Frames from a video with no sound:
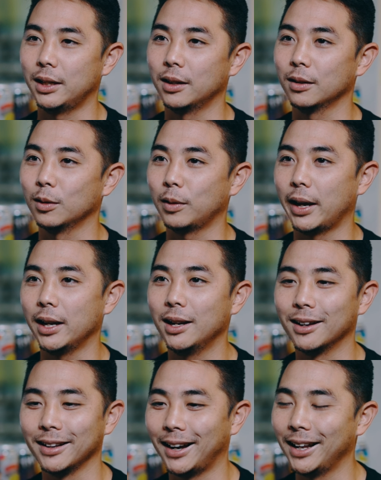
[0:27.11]
here
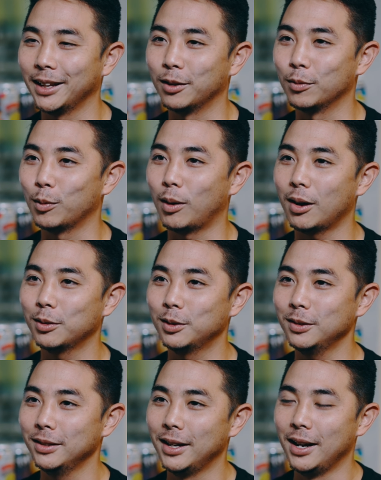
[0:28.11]
located on the island of
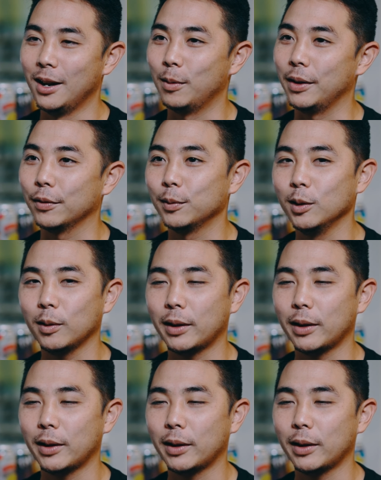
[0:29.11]
Oahu. We have three